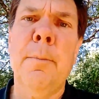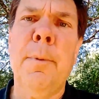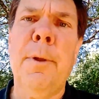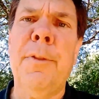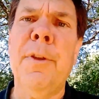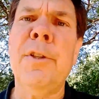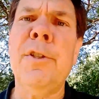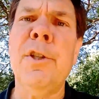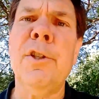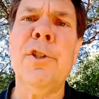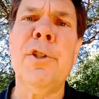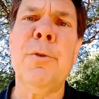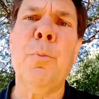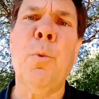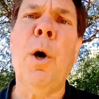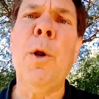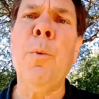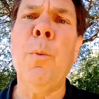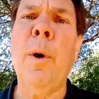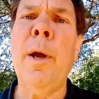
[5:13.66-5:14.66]
But this is
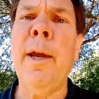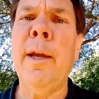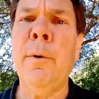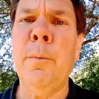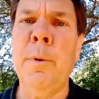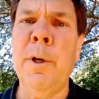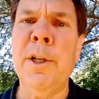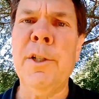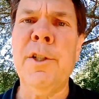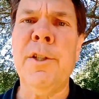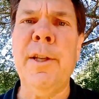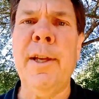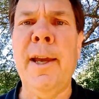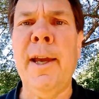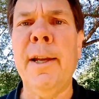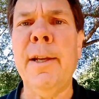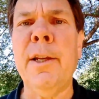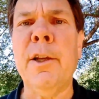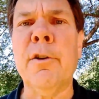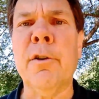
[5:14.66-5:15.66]
one way in which the
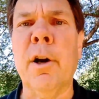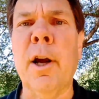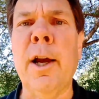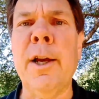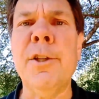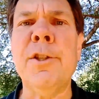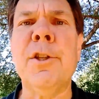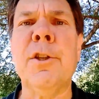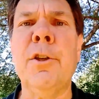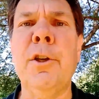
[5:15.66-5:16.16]
Antichrist